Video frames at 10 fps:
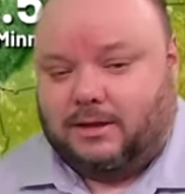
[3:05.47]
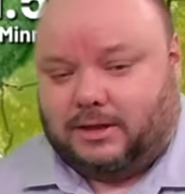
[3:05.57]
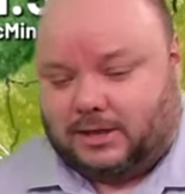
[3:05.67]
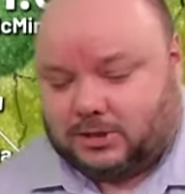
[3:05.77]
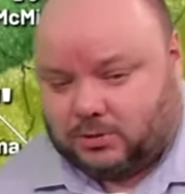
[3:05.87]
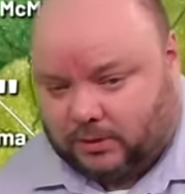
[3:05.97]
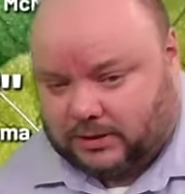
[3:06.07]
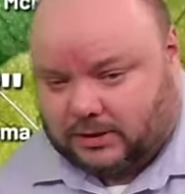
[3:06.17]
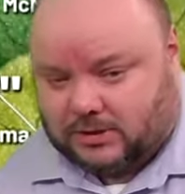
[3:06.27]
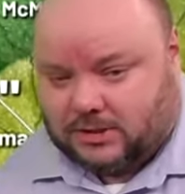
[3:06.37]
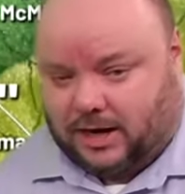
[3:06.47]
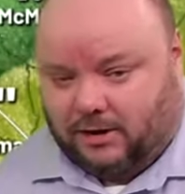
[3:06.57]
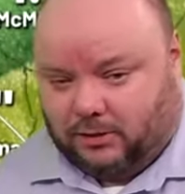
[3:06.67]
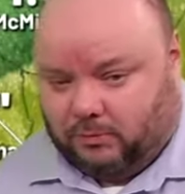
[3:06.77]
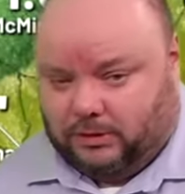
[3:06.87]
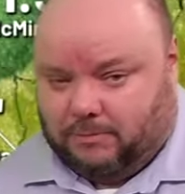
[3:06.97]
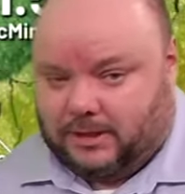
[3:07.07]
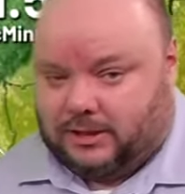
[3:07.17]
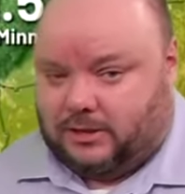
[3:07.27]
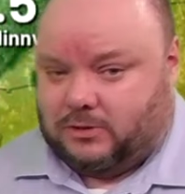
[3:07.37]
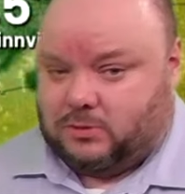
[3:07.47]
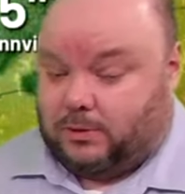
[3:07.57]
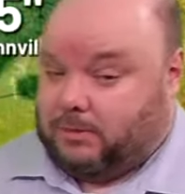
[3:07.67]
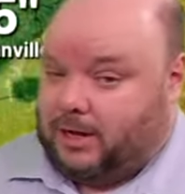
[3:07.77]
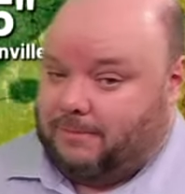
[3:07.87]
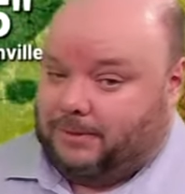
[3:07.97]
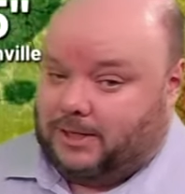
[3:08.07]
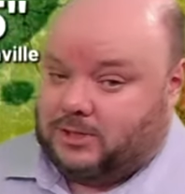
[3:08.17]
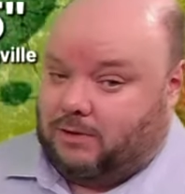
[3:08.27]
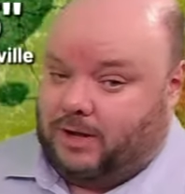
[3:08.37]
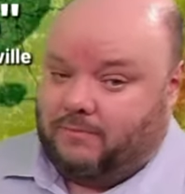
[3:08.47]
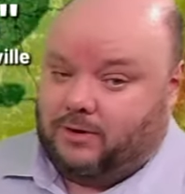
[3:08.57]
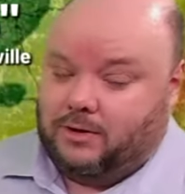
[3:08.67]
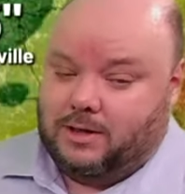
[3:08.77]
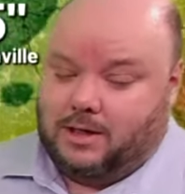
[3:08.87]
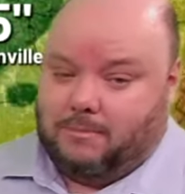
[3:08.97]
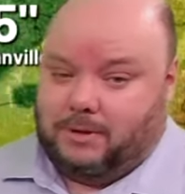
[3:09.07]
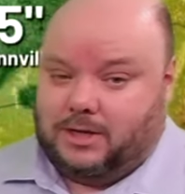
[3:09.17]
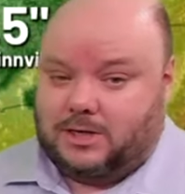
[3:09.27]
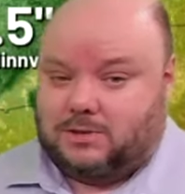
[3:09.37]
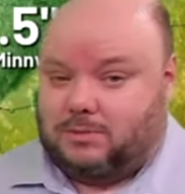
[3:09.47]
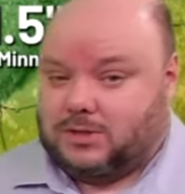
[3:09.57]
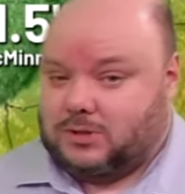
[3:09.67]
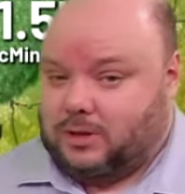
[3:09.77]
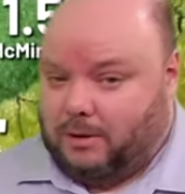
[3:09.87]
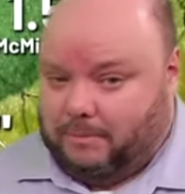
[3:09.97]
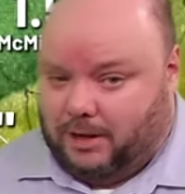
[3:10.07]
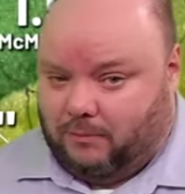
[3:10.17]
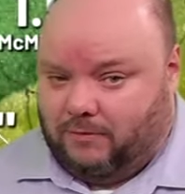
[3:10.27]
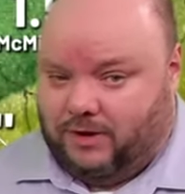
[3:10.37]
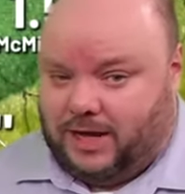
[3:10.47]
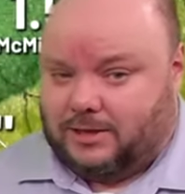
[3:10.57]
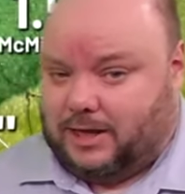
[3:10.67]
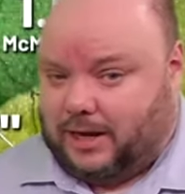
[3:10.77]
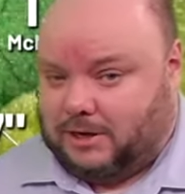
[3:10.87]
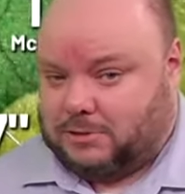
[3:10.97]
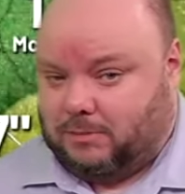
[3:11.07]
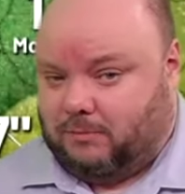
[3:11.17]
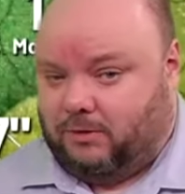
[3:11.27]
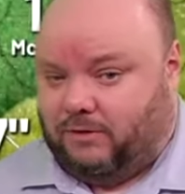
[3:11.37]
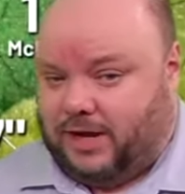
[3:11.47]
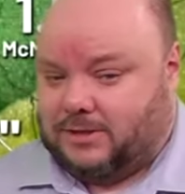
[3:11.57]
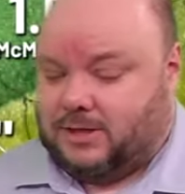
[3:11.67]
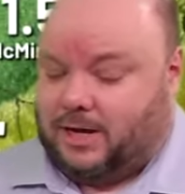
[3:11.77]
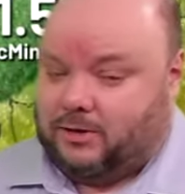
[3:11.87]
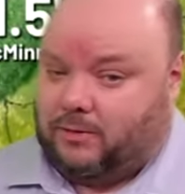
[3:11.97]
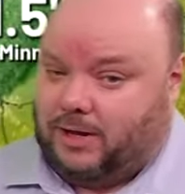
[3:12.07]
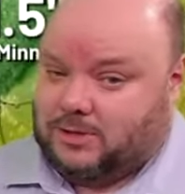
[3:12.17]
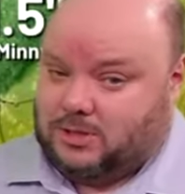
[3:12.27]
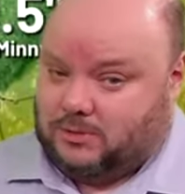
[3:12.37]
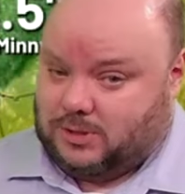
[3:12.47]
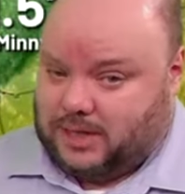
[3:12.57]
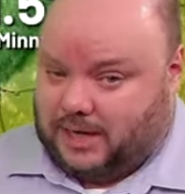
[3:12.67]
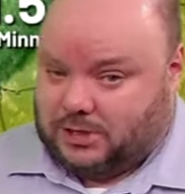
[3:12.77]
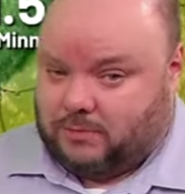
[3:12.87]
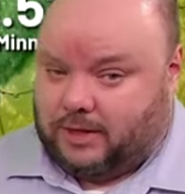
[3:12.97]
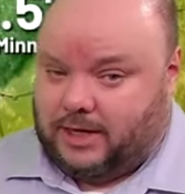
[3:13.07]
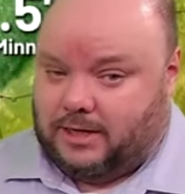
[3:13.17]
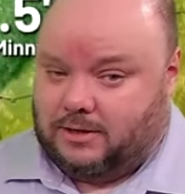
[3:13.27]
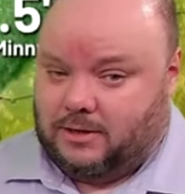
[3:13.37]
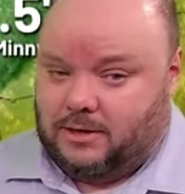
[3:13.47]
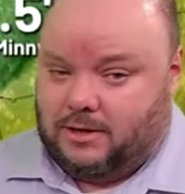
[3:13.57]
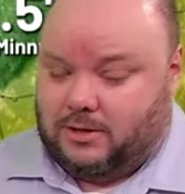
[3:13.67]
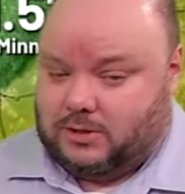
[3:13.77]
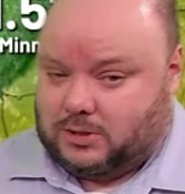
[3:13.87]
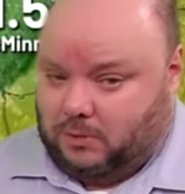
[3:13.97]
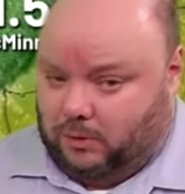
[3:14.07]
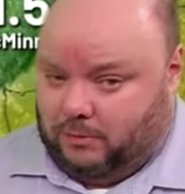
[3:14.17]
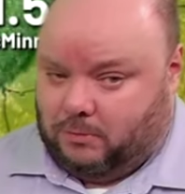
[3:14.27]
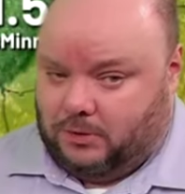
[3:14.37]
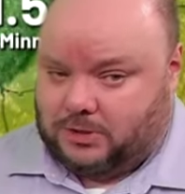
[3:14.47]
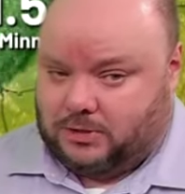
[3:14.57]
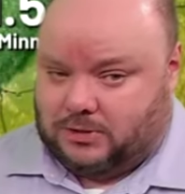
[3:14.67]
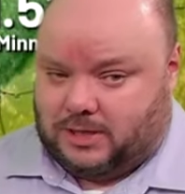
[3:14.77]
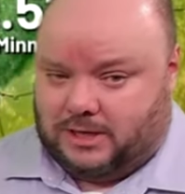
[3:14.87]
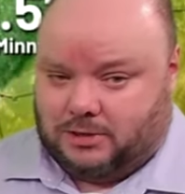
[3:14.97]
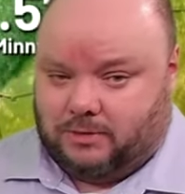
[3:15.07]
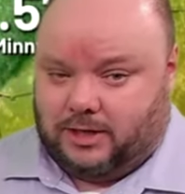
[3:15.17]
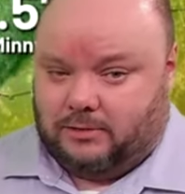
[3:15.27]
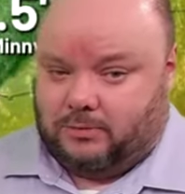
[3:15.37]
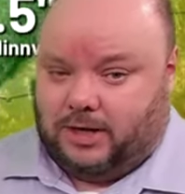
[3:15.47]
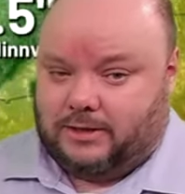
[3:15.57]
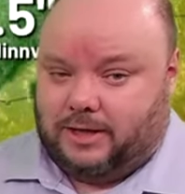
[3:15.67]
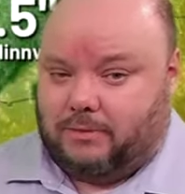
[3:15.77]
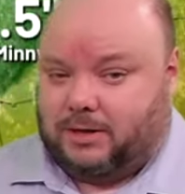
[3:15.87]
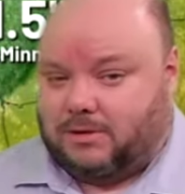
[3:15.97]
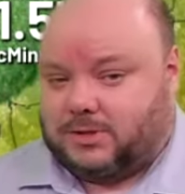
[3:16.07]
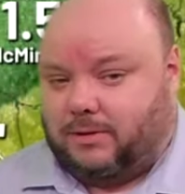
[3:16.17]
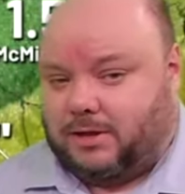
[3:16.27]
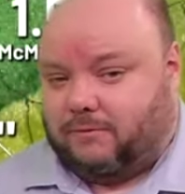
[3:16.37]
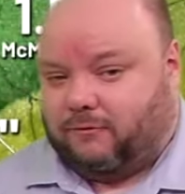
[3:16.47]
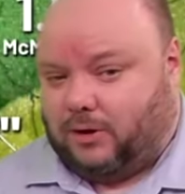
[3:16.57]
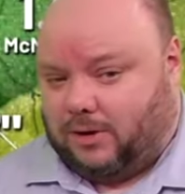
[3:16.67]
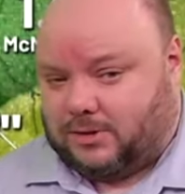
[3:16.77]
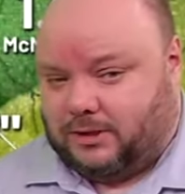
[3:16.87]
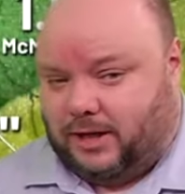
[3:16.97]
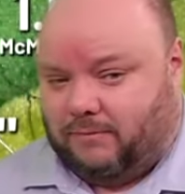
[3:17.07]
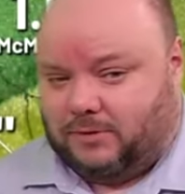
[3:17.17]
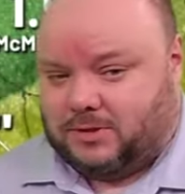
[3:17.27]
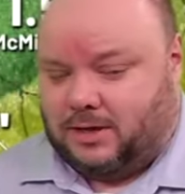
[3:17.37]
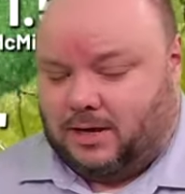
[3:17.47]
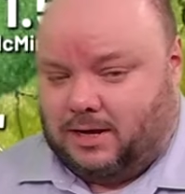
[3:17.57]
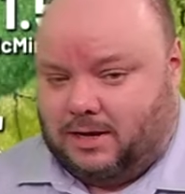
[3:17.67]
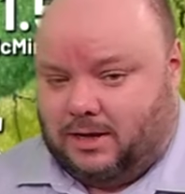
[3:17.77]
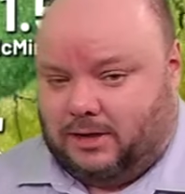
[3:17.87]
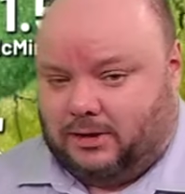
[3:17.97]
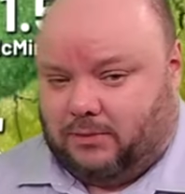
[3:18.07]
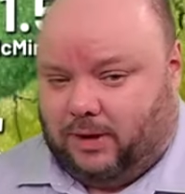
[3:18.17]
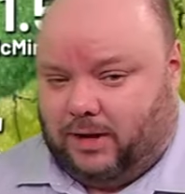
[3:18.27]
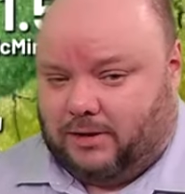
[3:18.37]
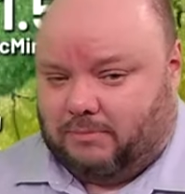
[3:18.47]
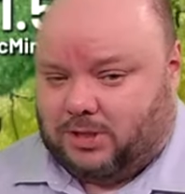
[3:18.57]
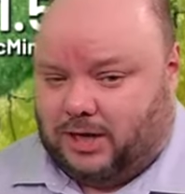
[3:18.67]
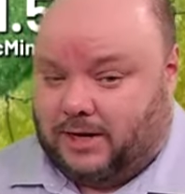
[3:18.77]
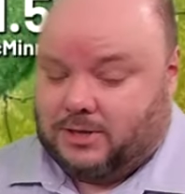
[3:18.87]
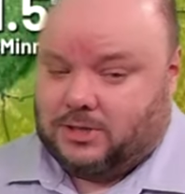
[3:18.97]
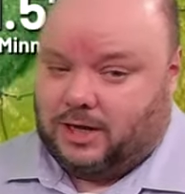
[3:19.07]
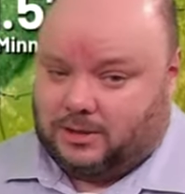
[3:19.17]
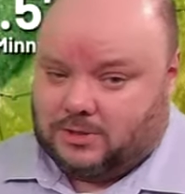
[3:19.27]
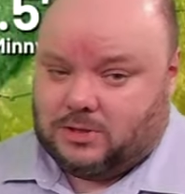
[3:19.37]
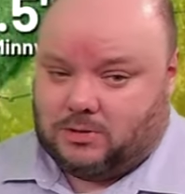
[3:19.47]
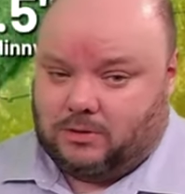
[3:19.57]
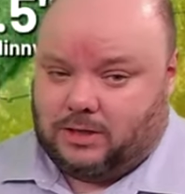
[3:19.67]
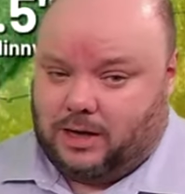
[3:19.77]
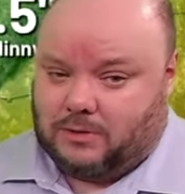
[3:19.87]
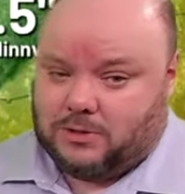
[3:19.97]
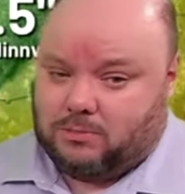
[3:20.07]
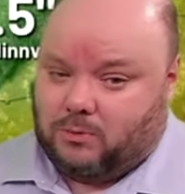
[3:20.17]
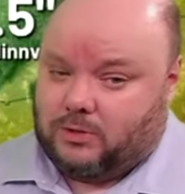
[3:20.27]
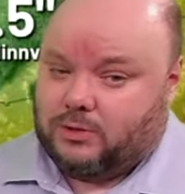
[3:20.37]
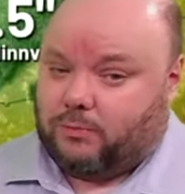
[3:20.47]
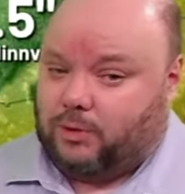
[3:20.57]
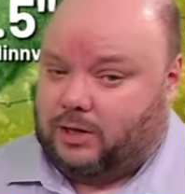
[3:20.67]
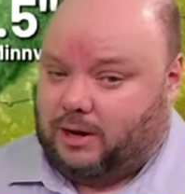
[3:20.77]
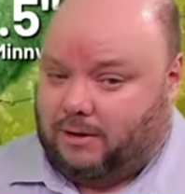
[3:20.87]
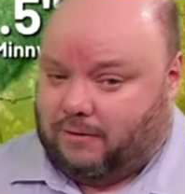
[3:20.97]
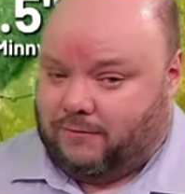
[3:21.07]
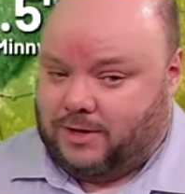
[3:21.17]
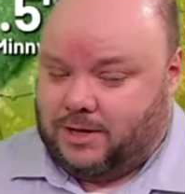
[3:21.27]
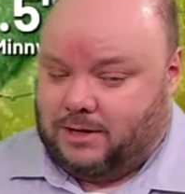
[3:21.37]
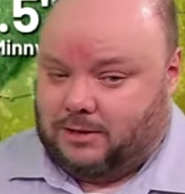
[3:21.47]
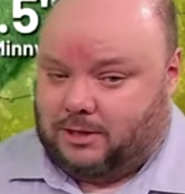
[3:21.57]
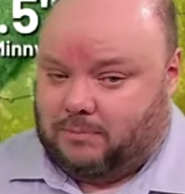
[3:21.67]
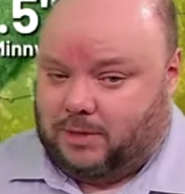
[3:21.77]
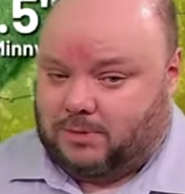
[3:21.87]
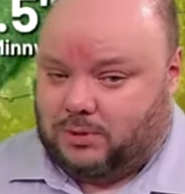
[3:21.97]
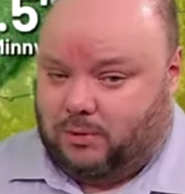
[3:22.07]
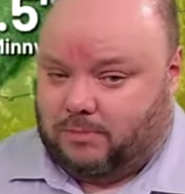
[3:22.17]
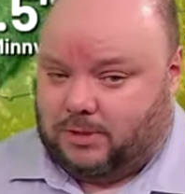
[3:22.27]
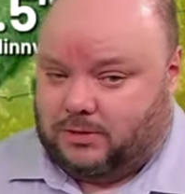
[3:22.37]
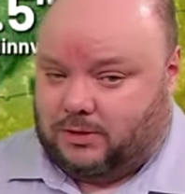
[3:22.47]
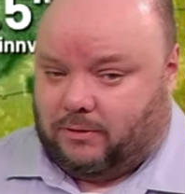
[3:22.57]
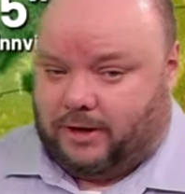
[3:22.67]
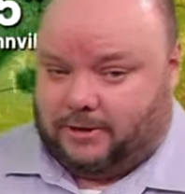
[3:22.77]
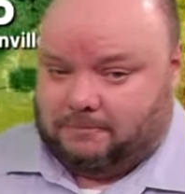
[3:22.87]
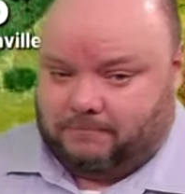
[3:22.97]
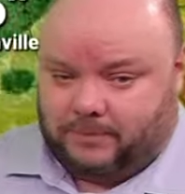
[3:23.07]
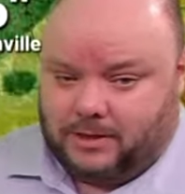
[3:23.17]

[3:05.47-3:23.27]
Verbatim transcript: That's trended south with the big thunderstorm complex. However, because of the snow melt we've had and the ice melt we've had and how the ground's still saturated, the soil moisture saturated right now, and also how the frost levels in the ground have changed. And this is is going to cause more to run off than to be absorbed into the ground.